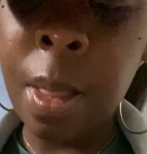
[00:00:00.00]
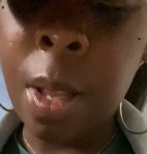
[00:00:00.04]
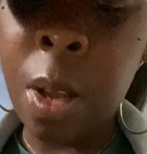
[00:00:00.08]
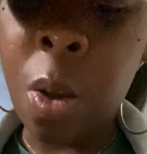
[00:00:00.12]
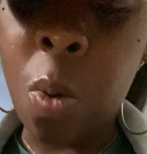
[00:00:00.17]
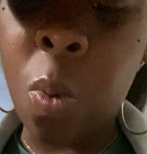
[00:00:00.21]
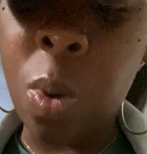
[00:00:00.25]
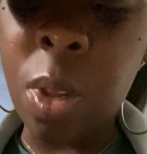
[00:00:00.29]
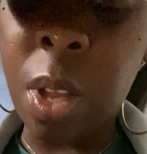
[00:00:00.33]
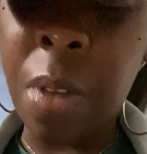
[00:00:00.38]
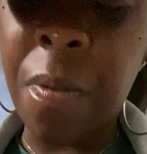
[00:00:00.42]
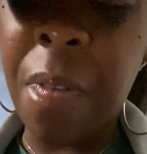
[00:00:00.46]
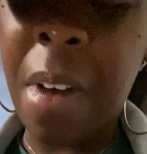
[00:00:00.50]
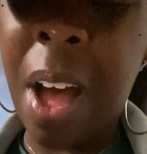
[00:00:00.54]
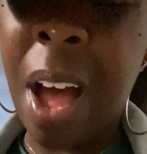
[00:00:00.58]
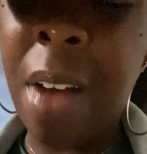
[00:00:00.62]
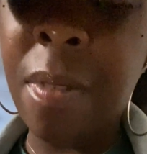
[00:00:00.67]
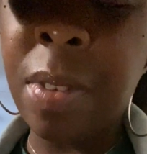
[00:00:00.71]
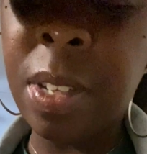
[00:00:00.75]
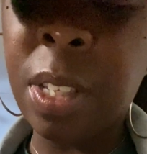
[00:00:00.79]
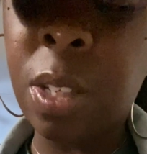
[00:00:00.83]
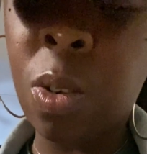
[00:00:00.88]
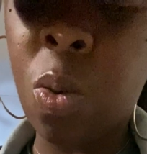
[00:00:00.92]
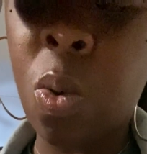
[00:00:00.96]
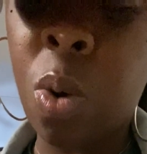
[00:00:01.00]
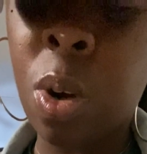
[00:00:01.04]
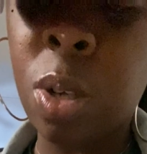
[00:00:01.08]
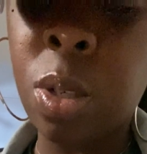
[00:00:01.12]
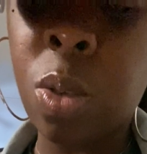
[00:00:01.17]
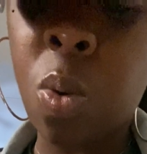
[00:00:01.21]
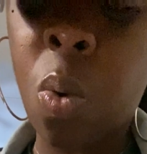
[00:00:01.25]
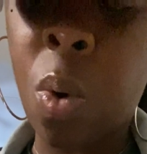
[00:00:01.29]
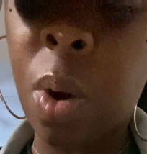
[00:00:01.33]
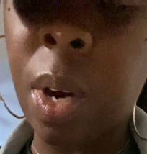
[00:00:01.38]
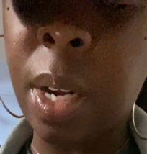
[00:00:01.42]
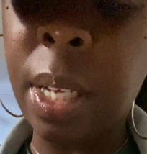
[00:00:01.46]
with the five of swords
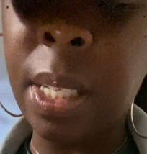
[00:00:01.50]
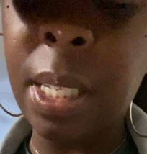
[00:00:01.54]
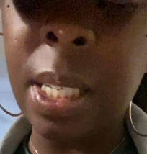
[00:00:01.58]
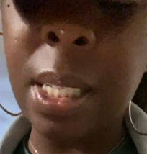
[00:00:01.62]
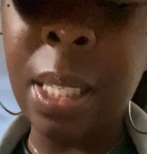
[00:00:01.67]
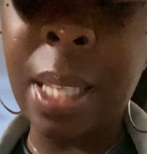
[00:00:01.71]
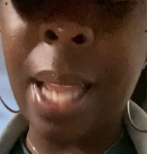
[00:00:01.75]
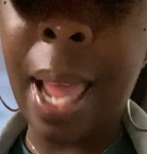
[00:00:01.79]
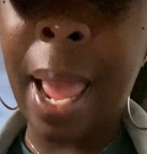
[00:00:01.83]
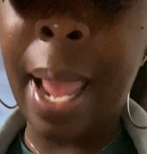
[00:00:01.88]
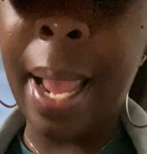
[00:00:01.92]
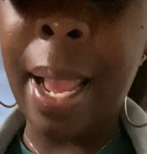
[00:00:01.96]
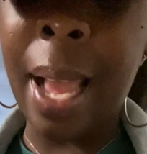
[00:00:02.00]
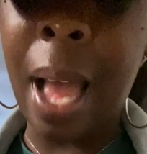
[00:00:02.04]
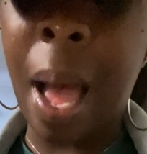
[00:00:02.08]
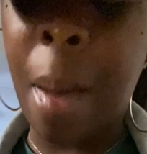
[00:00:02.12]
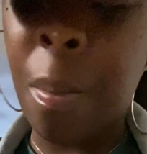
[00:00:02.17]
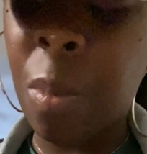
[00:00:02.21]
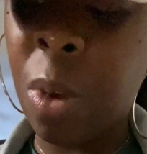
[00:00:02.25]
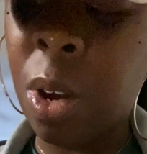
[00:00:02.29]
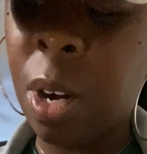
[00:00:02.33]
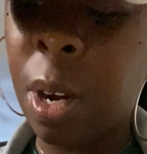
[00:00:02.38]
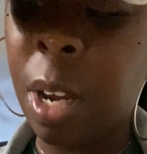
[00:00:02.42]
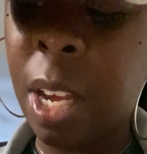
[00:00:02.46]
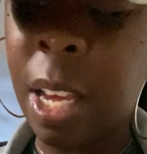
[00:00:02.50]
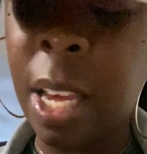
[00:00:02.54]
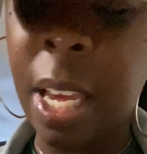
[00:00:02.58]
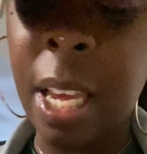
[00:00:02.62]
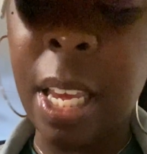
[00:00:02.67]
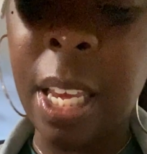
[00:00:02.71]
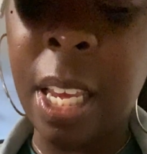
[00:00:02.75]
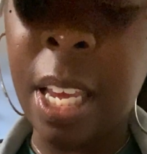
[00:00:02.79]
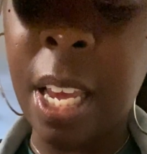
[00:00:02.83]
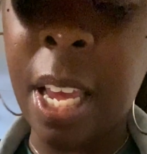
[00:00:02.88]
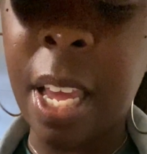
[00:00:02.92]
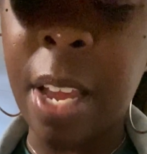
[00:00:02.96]
or this is like i'm gonna get
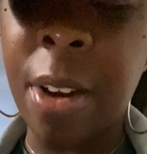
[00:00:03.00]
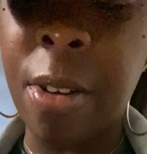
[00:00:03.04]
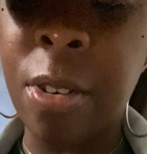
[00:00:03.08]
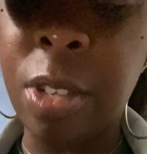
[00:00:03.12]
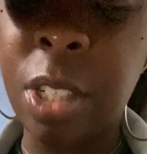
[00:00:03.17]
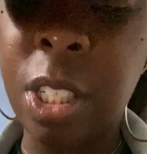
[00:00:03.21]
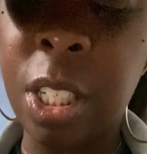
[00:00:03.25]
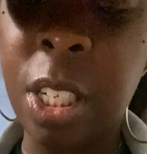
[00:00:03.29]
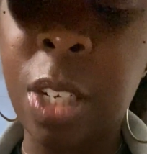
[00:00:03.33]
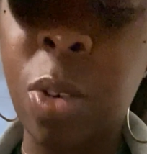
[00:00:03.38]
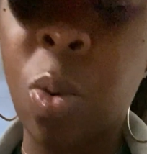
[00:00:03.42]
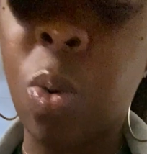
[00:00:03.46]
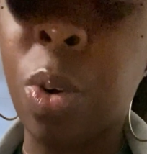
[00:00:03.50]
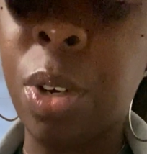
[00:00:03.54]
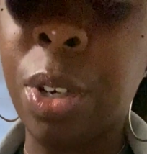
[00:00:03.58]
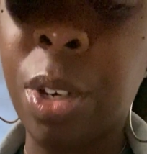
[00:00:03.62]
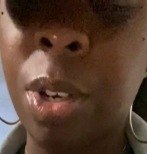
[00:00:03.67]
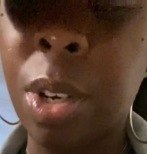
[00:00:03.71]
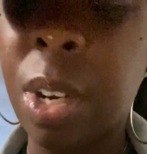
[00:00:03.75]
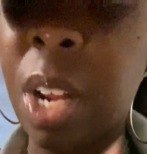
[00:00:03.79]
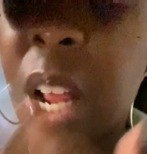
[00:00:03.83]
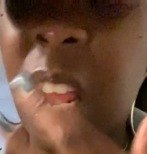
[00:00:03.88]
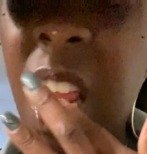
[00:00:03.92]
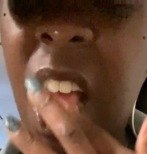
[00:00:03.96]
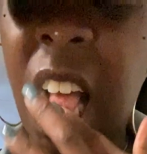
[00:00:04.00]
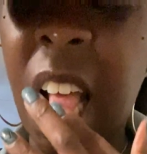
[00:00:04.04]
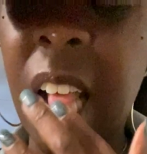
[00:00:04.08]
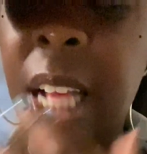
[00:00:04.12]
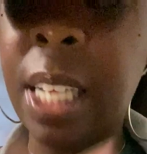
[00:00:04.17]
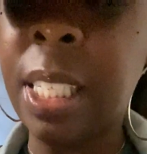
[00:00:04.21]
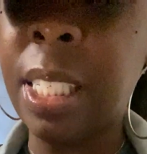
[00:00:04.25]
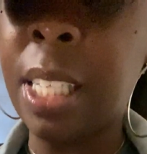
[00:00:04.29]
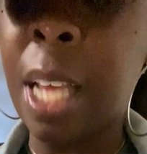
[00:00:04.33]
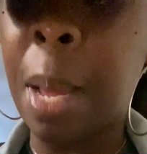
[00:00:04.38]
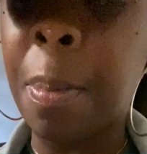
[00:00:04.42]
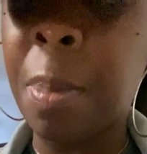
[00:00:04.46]
and get energy or you're gonna
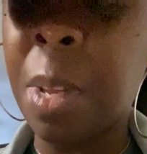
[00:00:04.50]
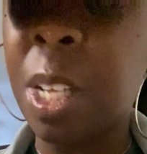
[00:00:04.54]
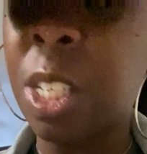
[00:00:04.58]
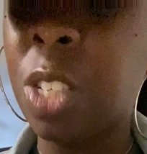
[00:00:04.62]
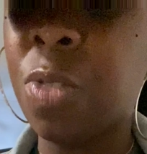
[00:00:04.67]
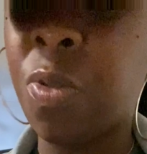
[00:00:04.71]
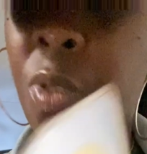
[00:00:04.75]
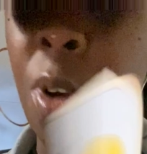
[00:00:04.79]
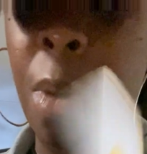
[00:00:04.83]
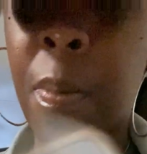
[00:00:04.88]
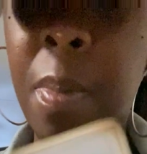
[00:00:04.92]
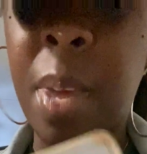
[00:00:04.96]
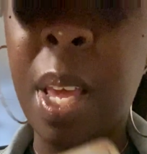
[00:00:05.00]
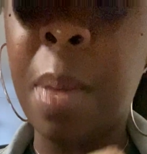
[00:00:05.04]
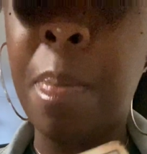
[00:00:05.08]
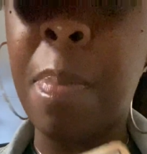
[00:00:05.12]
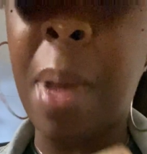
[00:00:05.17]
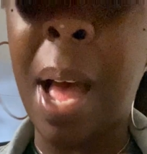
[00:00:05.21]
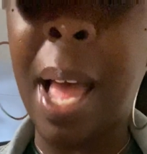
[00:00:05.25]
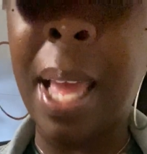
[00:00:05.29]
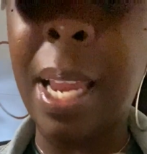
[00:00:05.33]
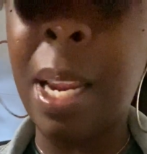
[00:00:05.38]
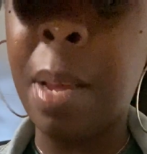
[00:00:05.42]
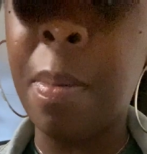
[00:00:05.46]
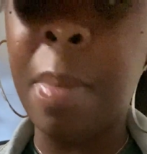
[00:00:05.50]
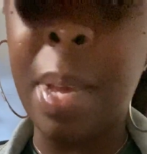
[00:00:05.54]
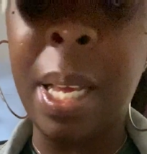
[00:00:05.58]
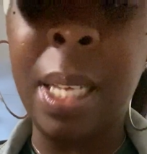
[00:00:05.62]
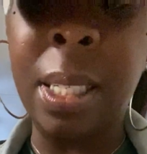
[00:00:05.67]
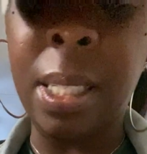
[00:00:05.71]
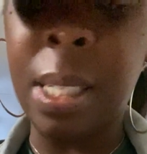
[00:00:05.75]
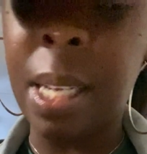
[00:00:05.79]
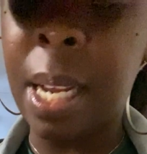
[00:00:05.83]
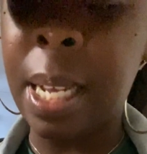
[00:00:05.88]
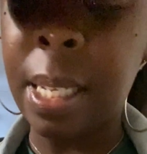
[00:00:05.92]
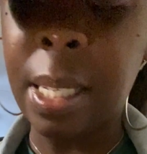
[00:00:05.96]
accept this from me by any
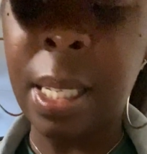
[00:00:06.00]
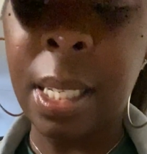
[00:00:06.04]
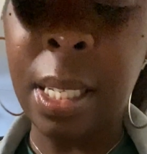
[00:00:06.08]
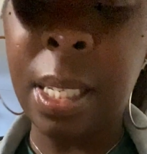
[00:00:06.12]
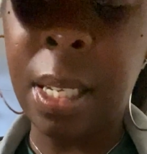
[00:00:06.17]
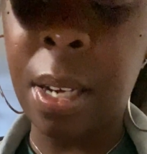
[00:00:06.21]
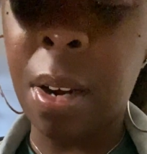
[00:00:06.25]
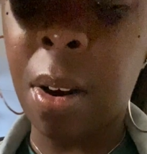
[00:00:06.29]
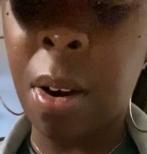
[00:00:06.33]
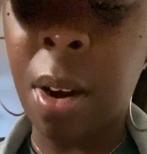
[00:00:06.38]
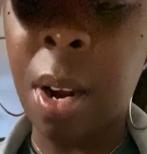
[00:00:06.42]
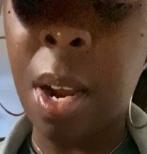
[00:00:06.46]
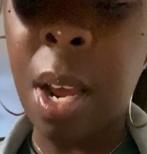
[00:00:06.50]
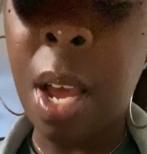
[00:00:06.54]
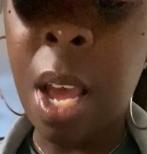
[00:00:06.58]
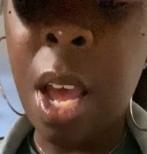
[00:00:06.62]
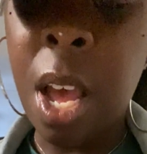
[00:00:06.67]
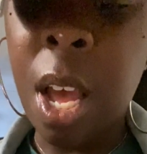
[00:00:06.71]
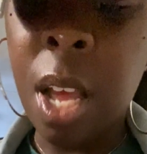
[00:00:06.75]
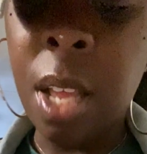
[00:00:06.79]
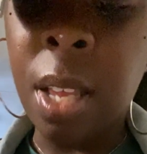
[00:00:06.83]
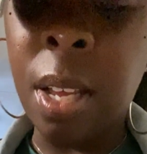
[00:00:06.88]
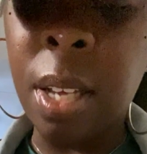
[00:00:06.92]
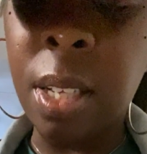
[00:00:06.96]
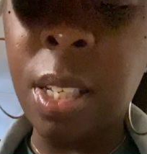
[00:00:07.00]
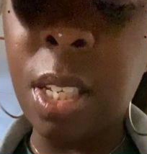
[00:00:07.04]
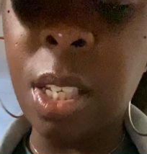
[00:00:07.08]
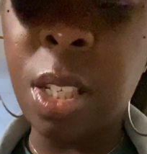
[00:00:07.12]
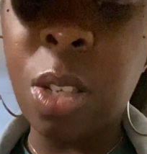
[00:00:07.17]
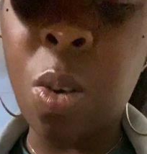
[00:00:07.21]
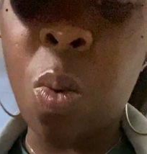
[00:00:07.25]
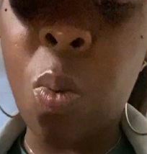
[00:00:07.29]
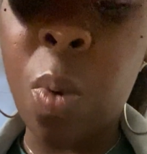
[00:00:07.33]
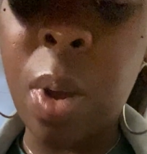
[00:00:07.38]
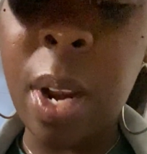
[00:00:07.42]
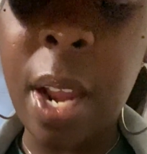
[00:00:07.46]
means necessary this is
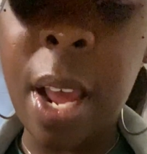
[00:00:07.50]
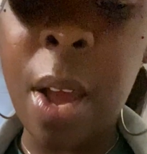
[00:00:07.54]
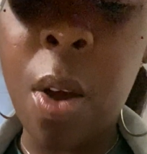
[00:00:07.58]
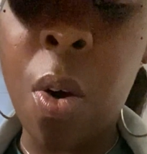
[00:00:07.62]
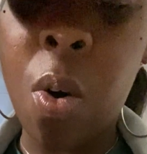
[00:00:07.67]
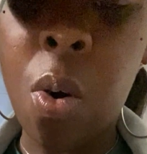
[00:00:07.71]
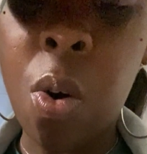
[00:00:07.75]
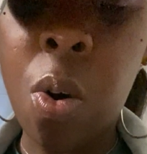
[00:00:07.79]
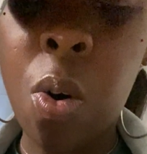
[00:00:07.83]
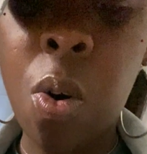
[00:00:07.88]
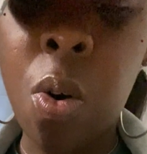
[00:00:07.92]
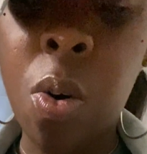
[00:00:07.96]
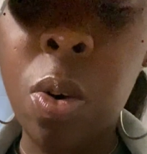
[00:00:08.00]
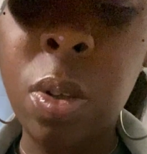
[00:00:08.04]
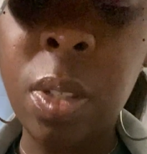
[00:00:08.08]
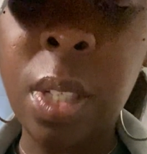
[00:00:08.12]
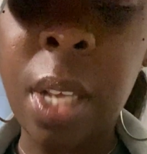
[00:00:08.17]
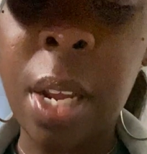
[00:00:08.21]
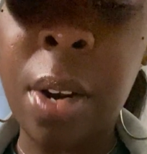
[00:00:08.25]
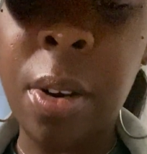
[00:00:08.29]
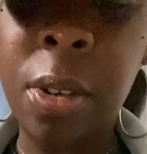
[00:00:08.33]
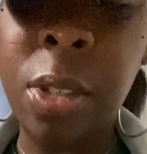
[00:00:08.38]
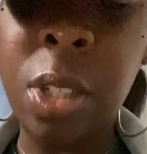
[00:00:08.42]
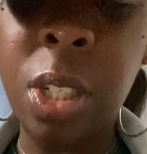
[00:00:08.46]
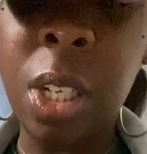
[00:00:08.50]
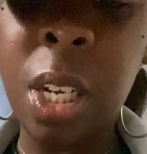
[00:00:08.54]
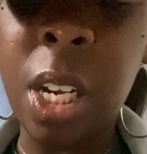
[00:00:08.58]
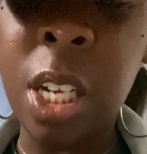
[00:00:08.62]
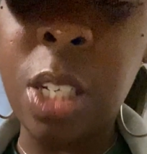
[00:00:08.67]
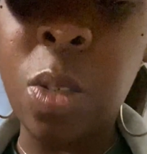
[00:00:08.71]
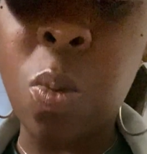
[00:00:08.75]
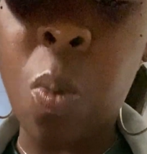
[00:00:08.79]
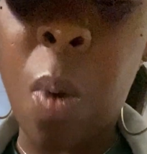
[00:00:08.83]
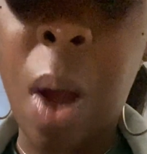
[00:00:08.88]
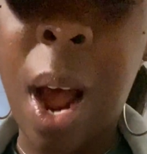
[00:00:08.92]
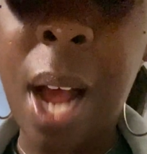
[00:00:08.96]
a win at all cost energy
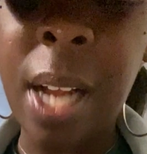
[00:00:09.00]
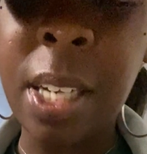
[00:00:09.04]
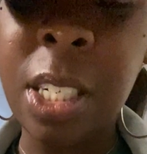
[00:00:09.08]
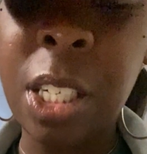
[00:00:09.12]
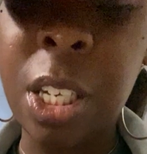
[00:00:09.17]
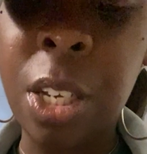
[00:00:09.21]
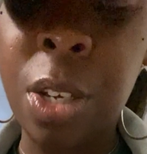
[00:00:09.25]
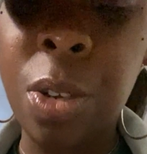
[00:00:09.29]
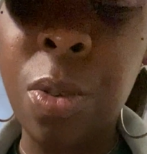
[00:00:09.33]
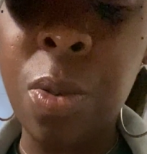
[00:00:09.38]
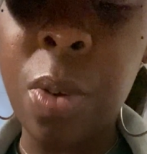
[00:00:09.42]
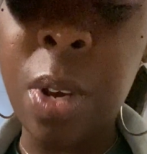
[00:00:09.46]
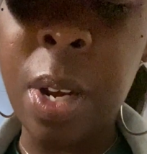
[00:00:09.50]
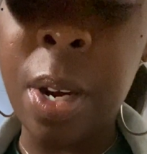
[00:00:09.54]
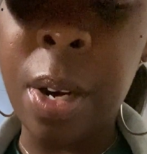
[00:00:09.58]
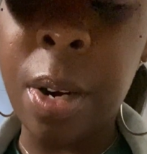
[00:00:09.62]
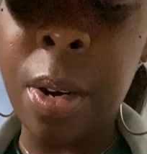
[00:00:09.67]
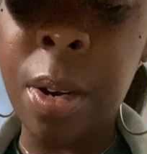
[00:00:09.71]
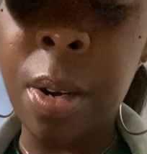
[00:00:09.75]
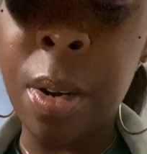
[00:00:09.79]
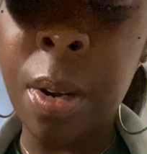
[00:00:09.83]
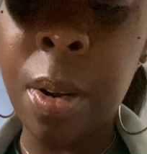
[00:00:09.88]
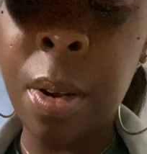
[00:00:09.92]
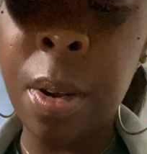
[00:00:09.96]
that's watching you here